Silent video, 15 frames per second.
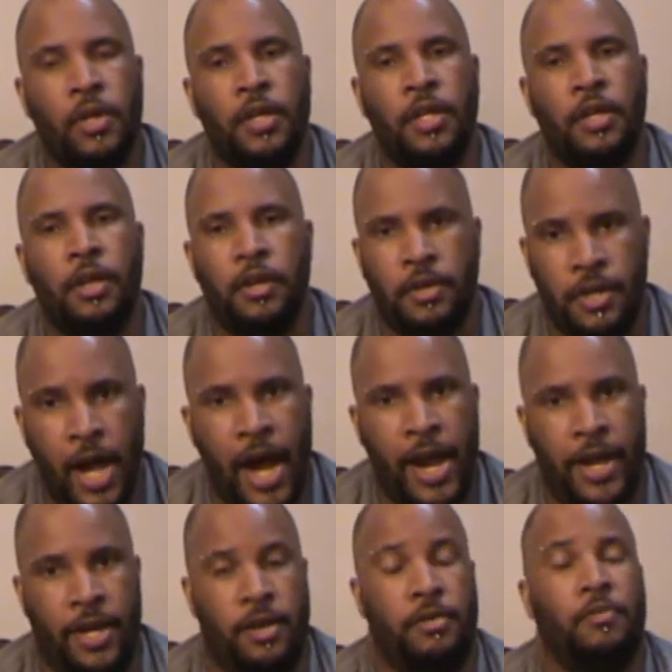really a
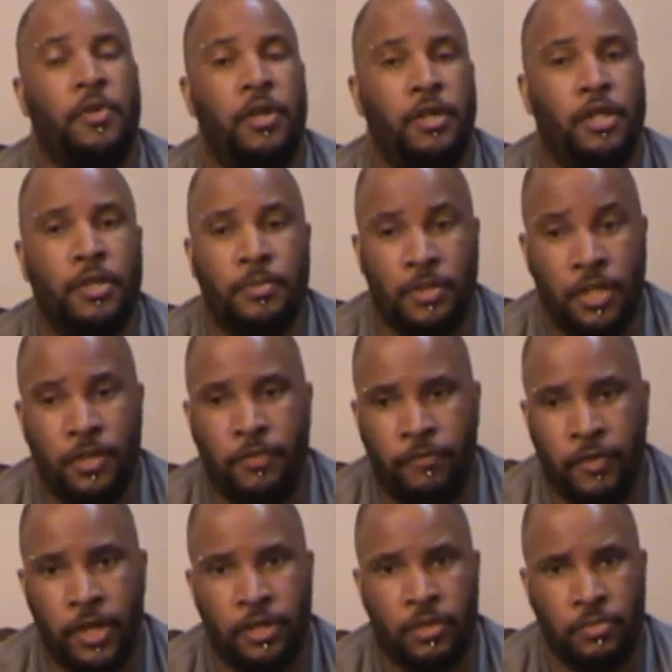diet when it comes to eating
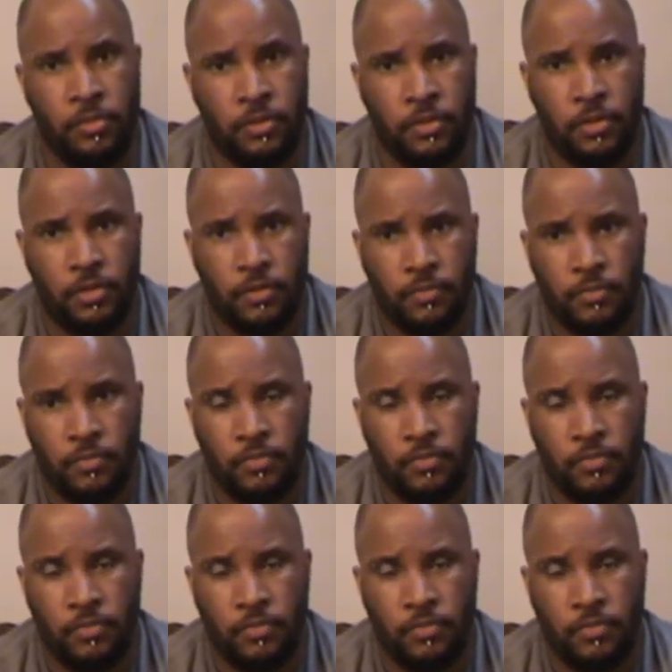vegetables.